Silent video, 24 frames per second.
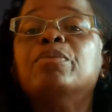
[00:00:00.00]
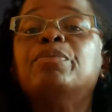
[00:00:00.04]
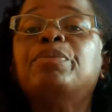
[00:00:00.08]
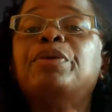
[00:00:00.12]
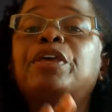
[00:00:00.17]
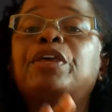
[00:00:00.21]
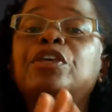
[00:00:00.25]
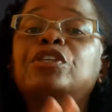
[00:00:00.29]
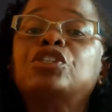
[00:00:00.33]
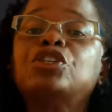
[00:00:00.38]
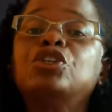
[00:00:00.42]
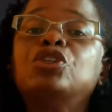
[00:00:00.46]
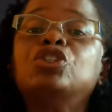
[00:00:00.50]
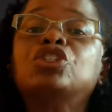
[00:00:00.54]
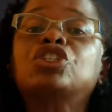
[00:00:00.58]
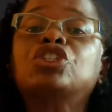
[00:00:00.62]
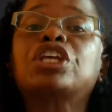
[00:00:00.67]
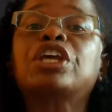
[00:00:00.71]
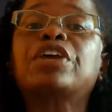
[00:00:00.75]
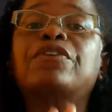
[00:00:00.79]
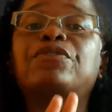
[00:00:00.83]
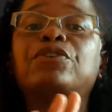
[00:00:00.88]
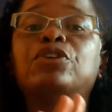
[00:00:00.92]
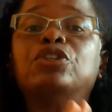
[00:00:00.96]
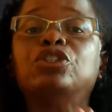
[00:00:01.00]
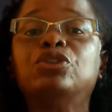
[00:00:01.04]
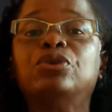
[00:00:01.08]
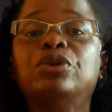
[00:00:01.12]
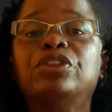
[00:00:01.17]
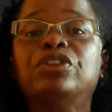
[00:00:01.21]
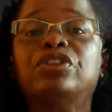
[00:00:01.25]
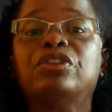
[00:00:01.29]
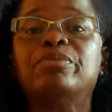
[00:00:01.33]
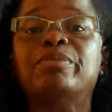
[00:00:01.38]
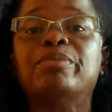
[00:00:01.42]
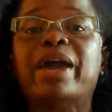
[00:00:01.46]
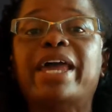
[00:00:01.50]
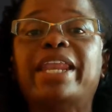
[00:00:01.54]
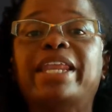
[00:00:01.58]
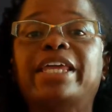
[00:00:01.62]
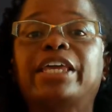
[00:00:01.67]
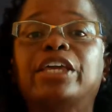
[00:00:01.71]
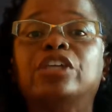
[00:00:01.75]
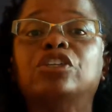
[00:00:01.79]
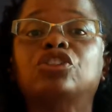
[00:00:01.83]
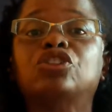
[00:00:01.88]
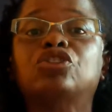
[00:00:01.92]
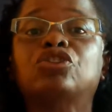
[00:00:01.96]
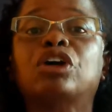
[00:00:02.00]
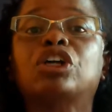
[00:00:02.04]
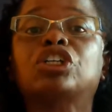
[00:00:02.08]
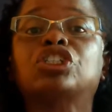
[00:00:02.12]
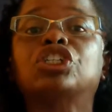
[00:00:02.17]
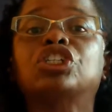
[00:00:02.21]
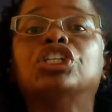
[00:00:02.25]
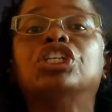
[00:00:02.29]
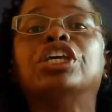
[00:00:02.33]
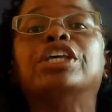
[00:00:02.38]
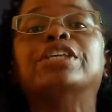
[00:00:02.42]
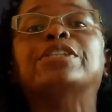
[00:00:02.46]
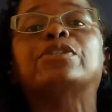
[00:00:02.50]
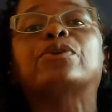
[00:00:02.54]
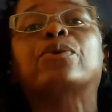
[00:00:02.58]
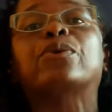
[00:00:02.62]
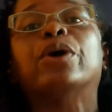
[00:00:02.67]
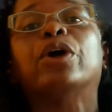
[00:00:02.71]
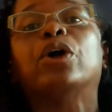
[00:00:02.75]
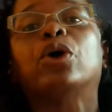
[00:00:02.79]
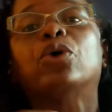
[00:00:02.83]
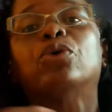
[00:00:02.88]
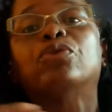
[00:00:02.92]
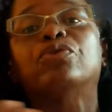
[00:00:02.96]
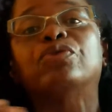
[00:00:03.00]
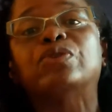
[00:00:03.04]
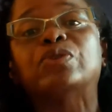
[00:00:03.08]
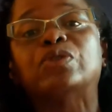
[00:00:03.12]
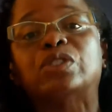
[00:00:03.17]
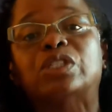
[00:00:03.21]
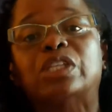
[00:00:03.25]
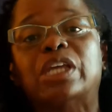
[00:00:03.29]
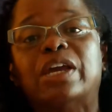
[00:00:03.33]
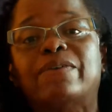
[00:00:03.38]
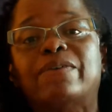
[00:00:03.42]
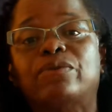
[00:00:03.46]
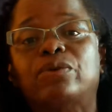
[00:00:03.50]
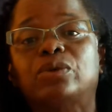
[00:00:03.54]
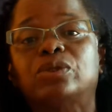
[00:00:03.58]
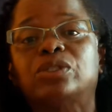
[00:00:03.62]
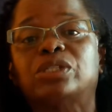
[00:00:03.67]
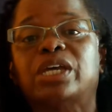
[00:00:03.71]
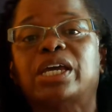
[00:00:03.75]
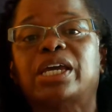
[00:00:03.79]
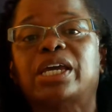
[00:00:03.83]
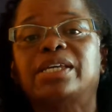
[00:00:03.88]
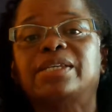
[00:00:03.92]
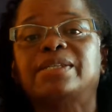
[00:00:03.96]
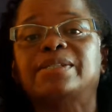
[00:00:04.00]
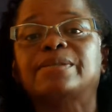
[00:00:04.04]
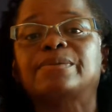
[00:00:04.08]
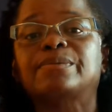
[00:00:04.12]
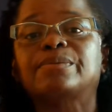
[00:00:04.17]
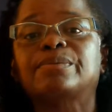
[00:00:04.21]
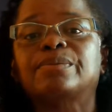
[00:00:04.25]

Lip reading: because usually if you're doing thematic instruction, it's going over several days.